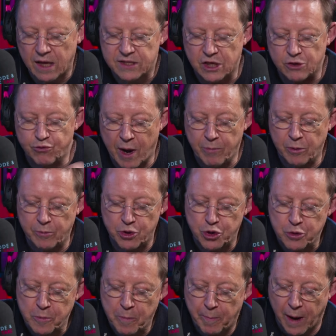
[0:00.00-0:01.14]
So Rebel
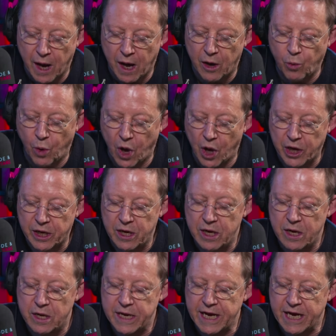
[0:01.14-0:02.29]
Moon, Part 1,
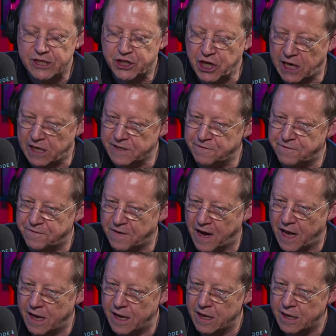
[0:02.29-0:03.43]
A Child of
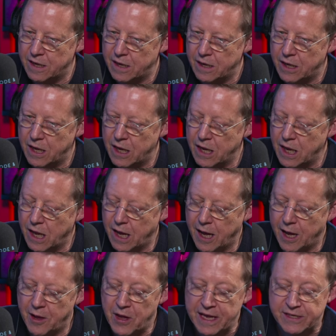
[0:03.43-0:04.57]
Fire
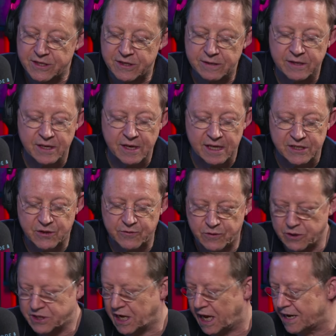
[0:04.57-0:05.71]
is the
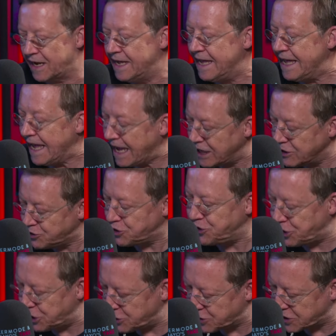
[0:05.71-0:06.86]
full title.
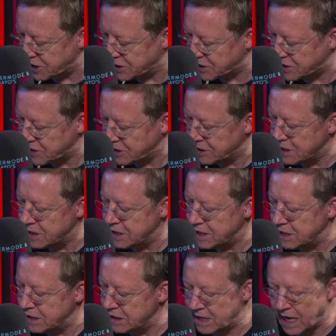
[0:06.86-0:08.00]
Introduce us,
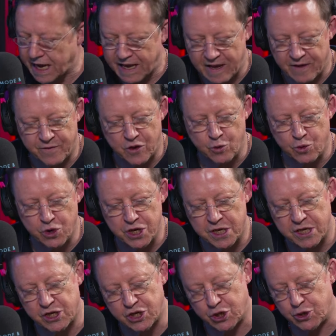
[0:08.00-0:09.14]
Zack, if you
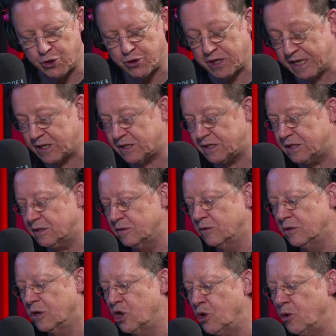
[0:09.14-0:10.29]
would, to this
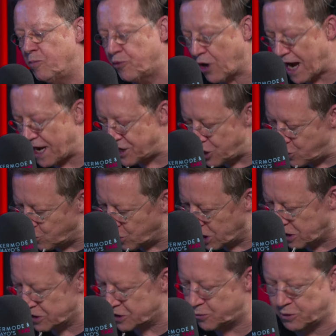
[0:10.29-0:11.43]
brand new
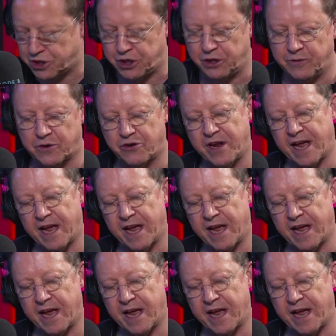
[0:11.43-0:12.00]
world which you have